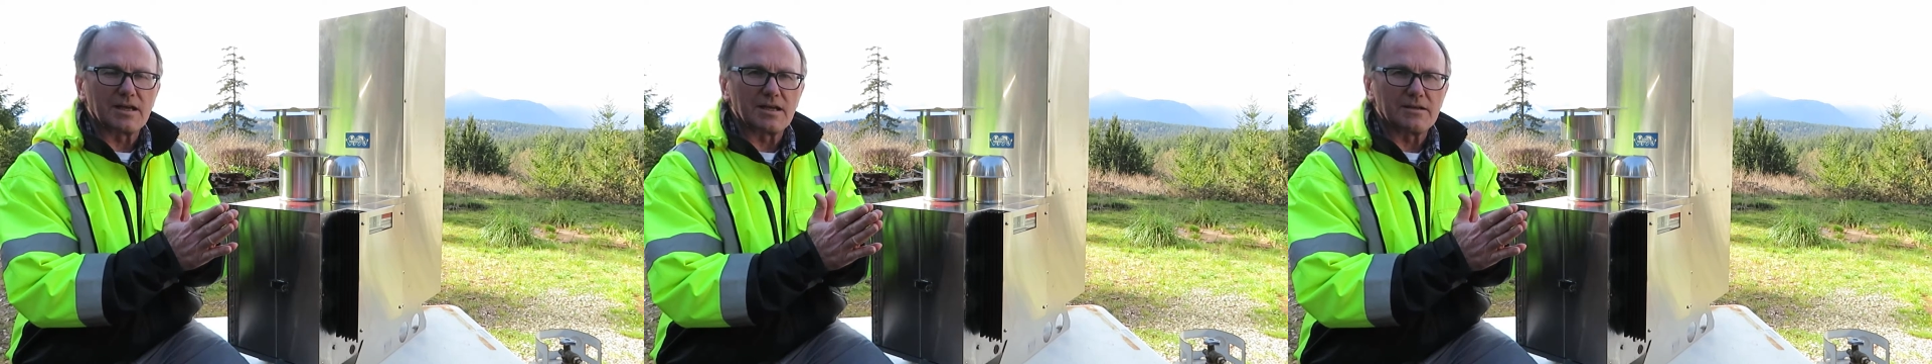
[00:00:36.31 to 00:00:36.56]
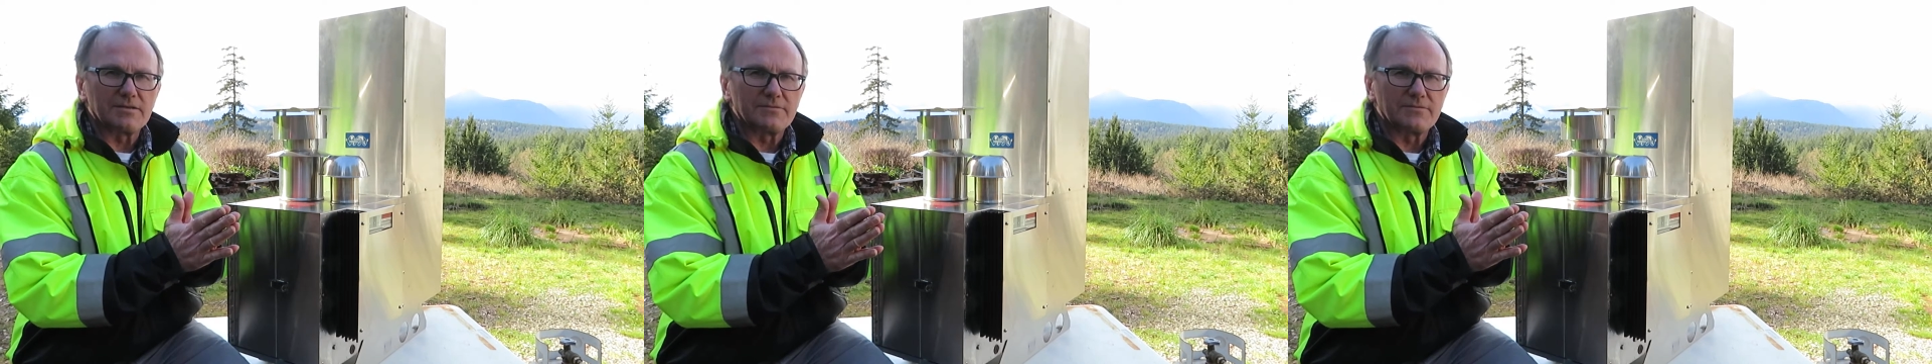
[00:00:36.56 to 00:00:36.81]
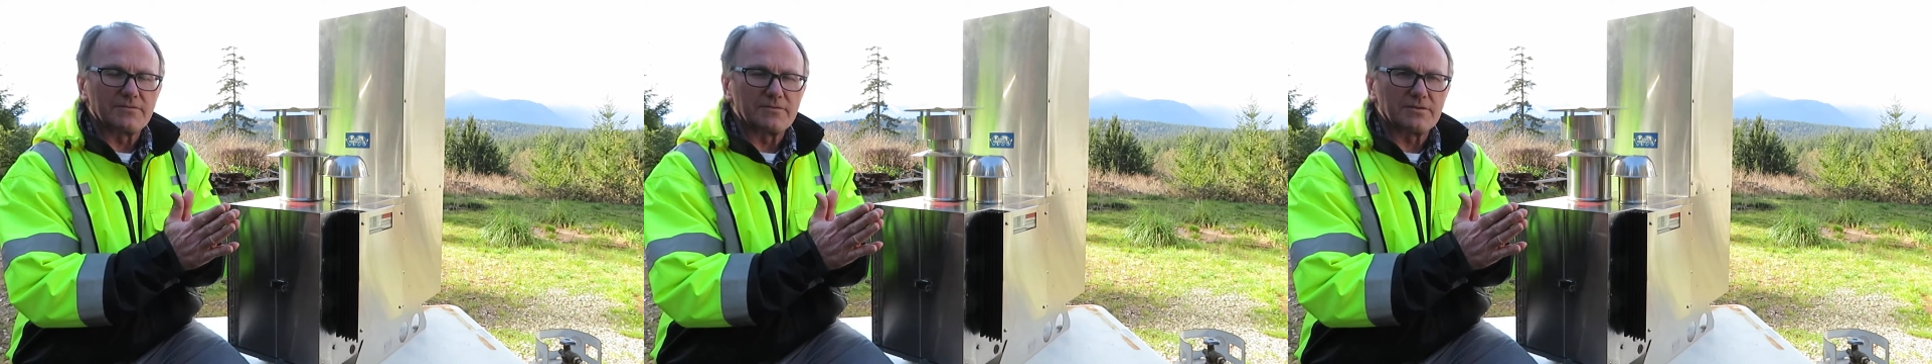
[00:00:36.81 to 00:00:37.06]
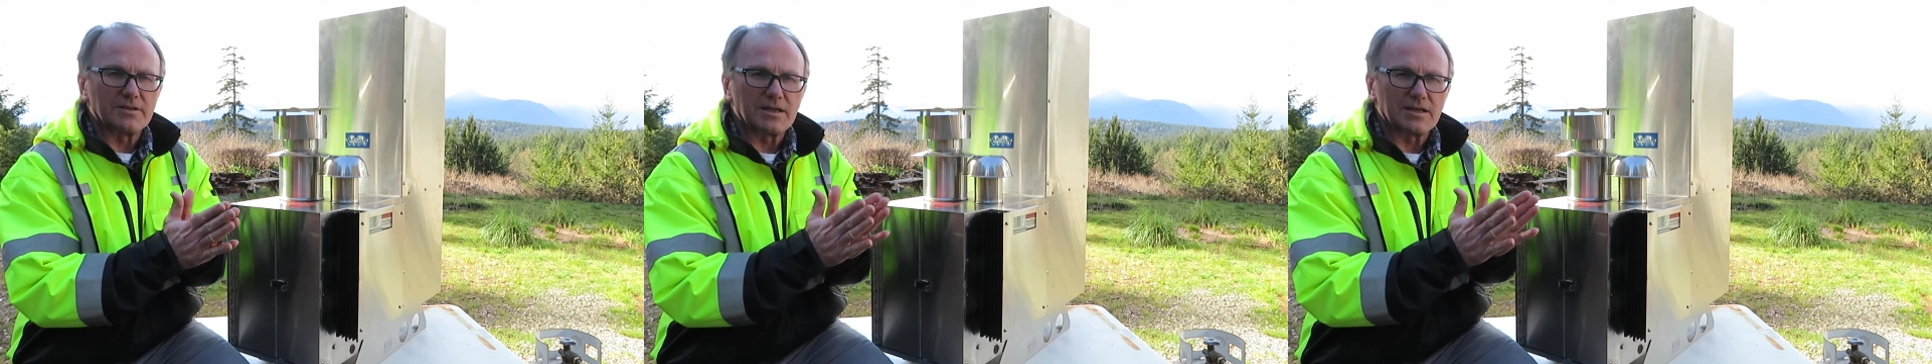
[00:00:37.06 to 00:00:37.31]
of
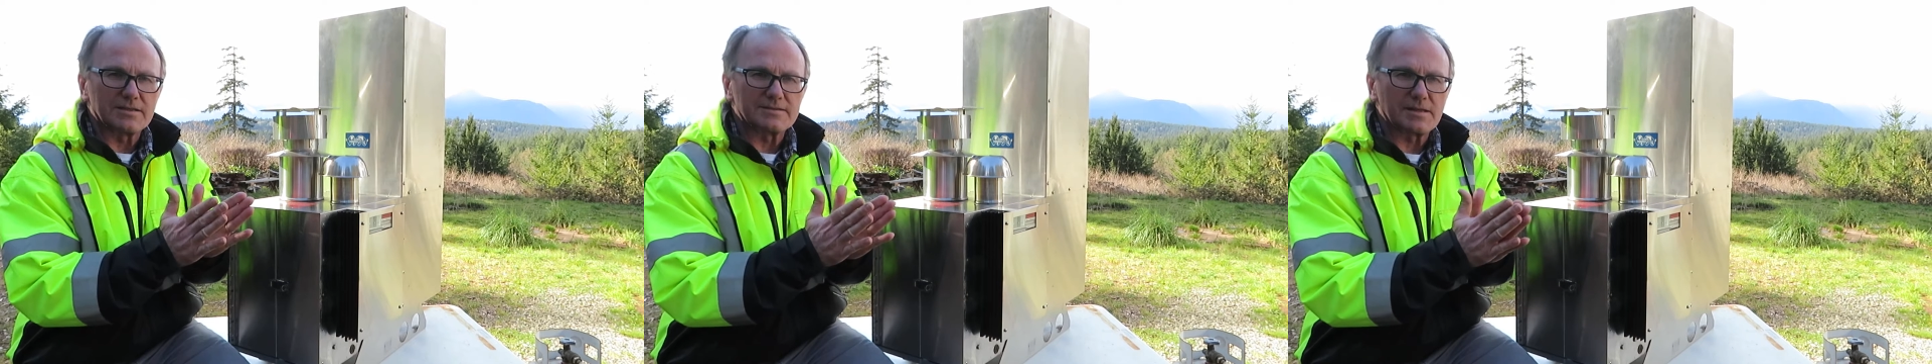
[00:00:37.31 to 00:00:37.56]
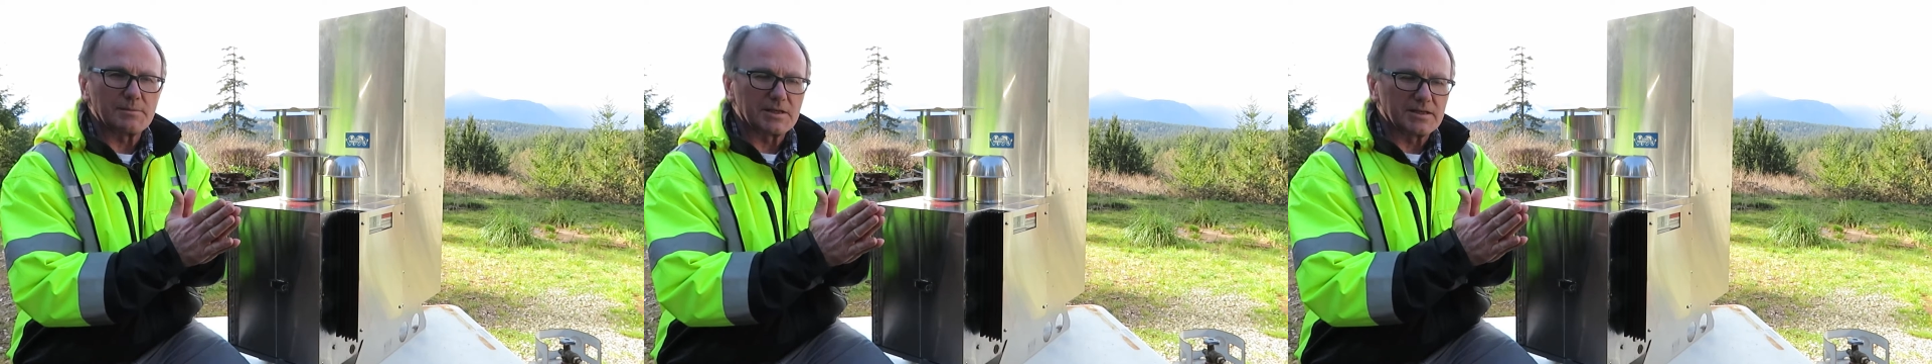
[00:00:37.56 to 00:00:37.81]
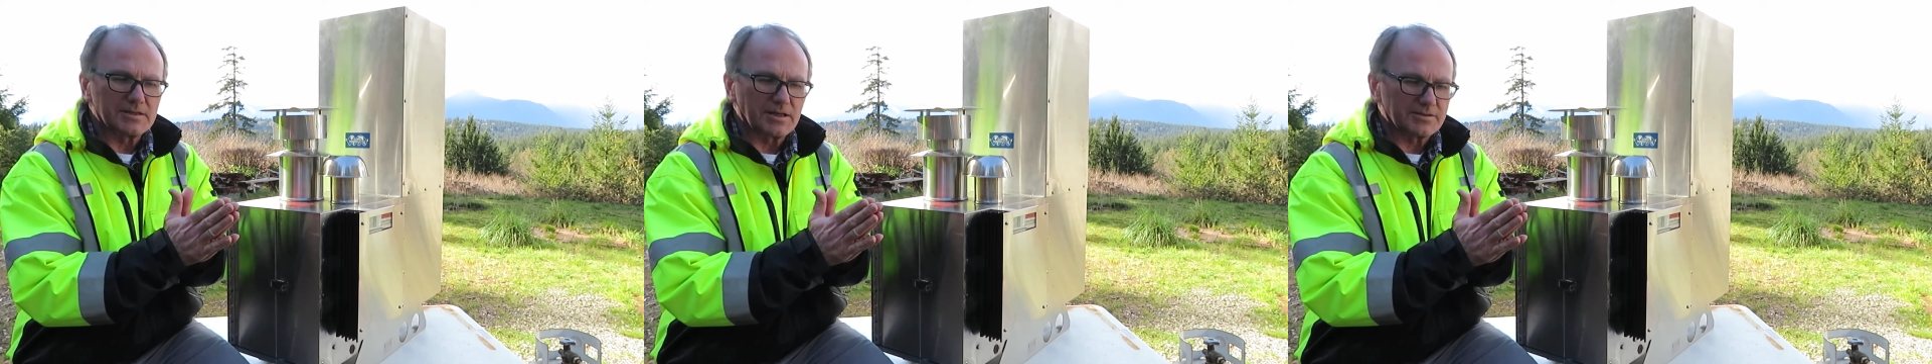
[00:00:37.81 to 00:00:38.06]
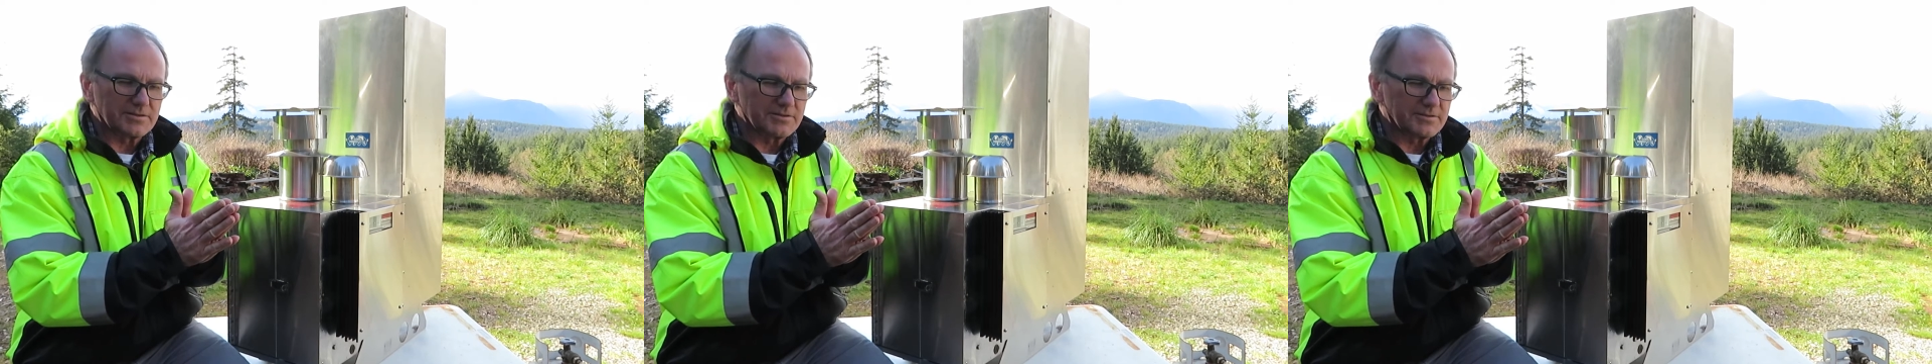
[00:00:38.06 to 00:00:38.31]

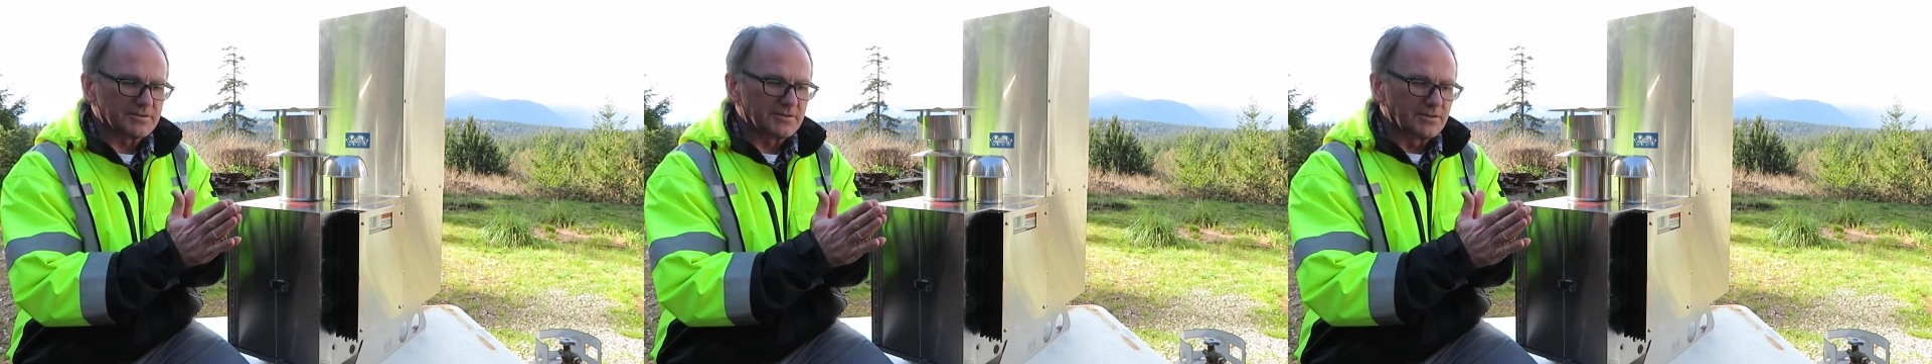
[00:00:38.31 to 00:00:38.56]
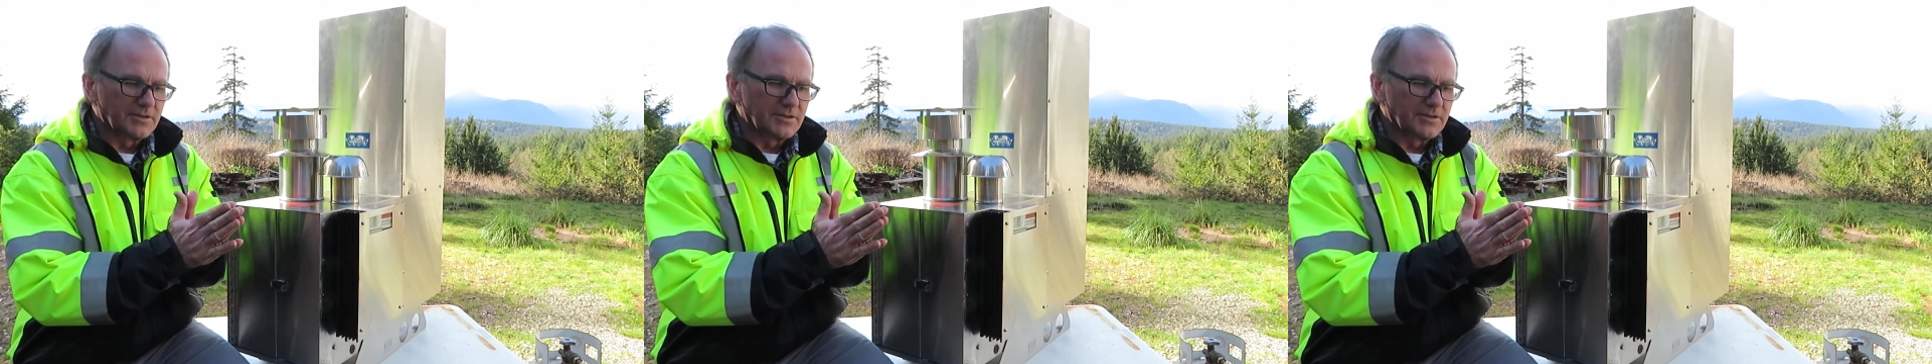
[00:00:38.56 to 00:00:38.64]
semiconductors